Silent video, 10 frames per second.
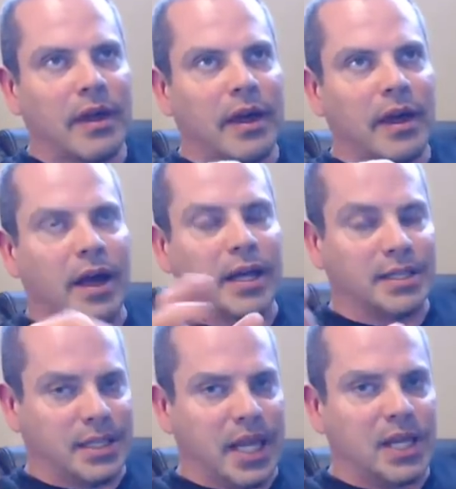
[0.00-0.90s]
uh, on
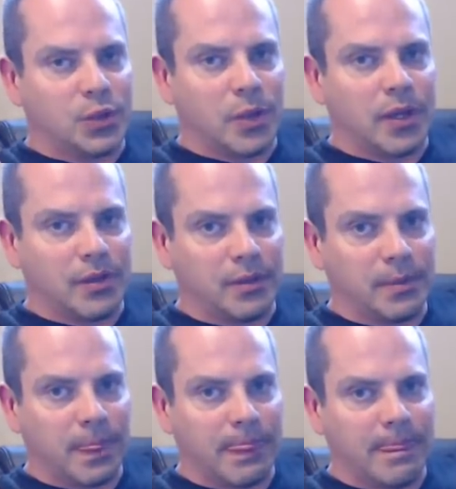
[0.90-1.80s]
stage with,
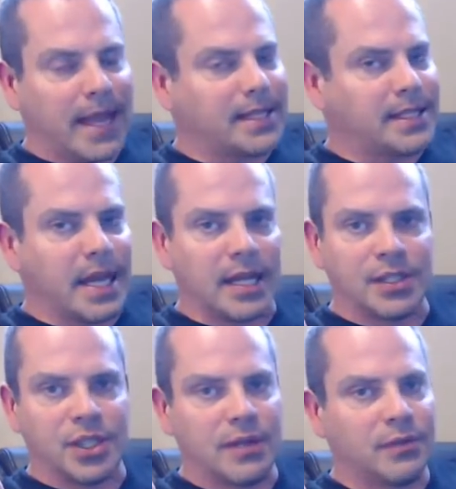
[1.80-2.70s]
that's not
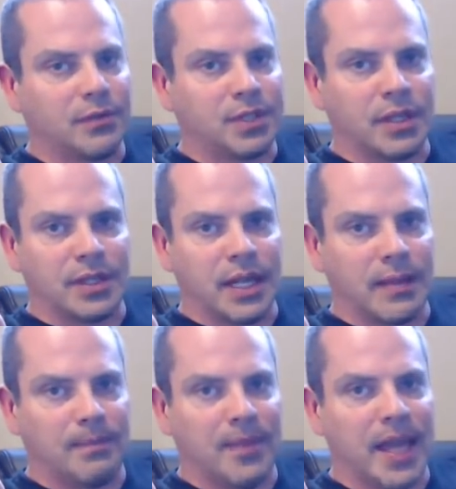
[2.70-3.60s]
achieved through suntan.
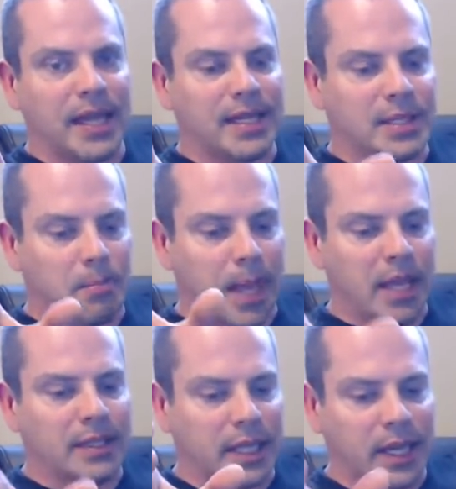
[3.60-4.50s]
That is a
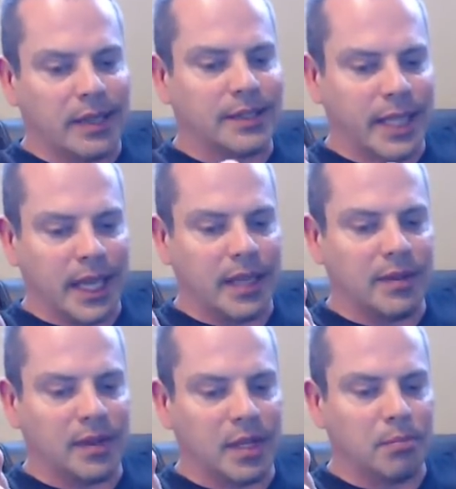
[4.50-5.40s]
paint on tan
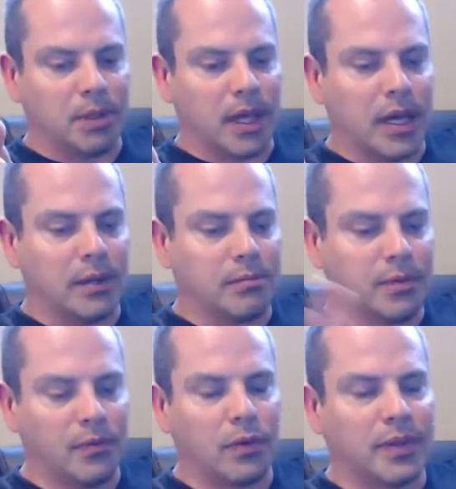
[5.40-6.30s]
that they apply
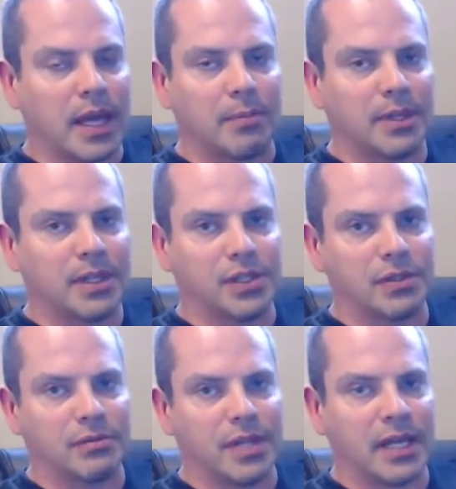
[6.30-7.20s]
before the
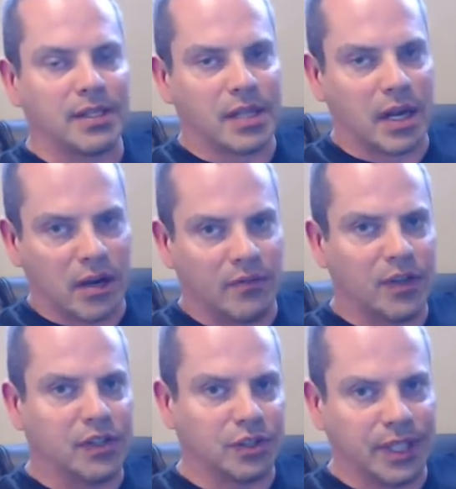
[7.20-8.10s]
competition. That is
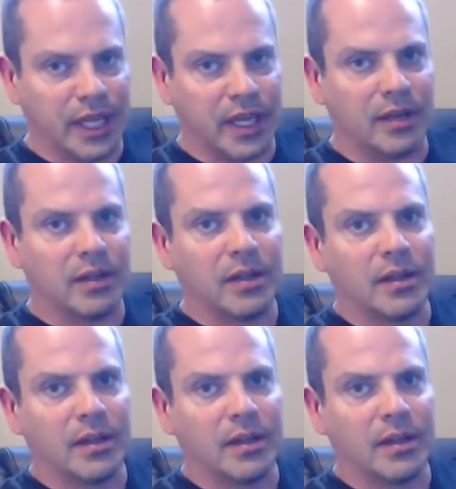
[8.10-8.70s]
artificial tan,